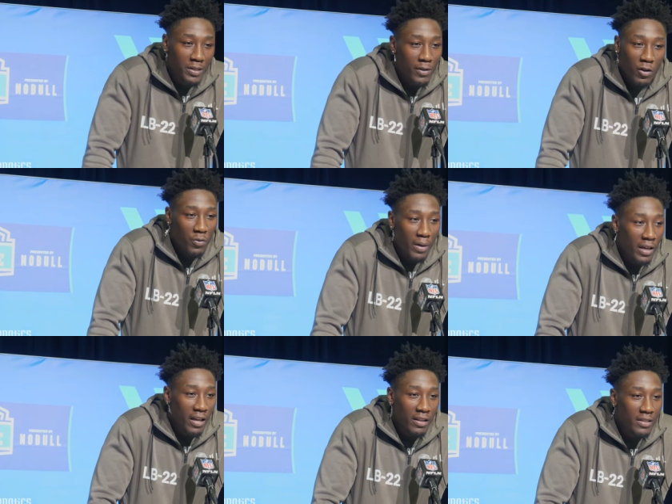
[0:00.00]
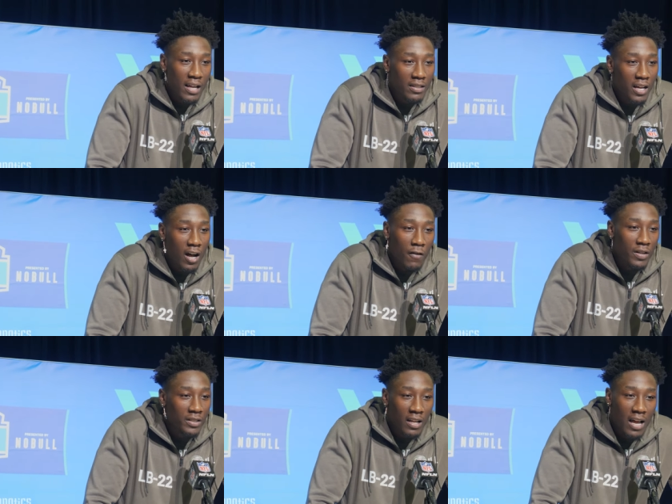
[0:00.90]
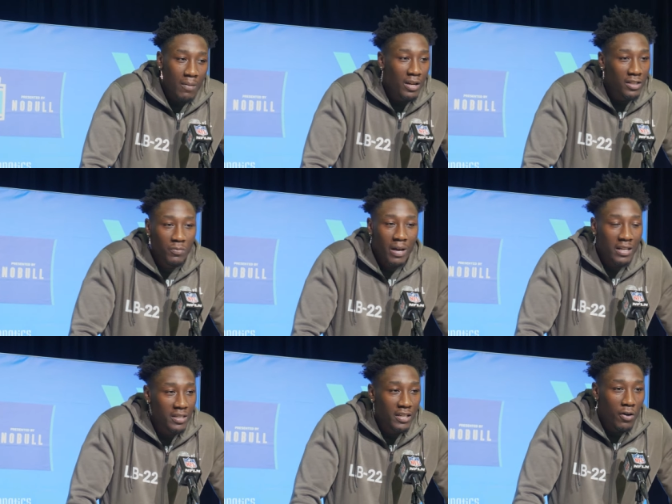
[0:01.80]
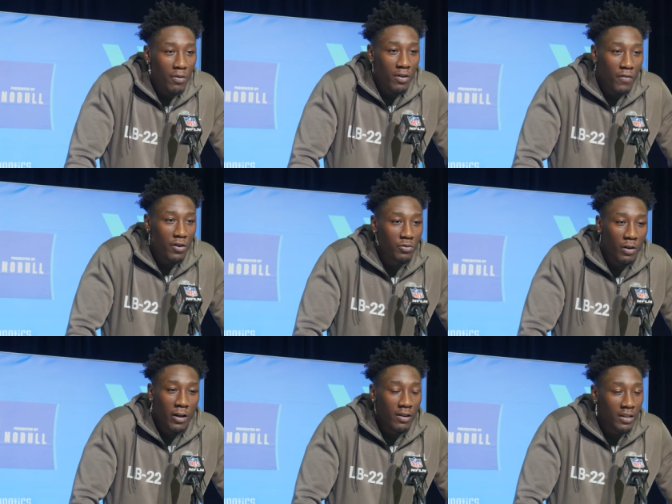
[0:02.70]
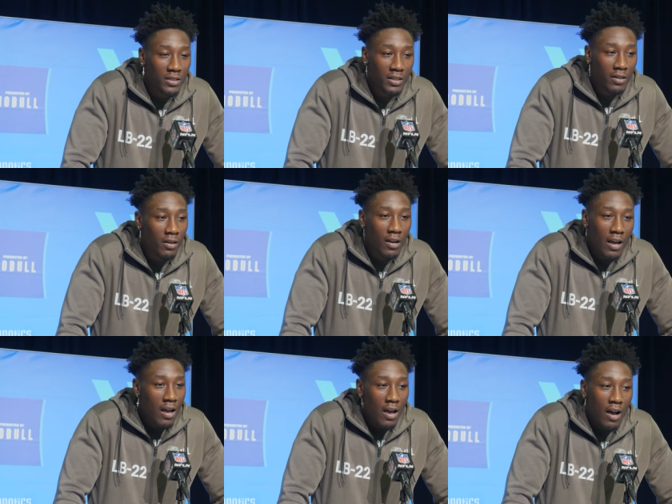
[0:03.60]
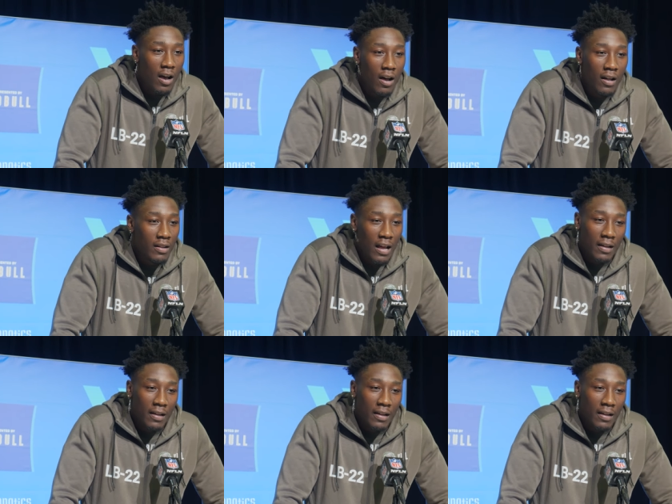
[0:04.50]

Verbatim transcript: some of those big and talented offensive linemen that you might see go in the first round this year. Uh,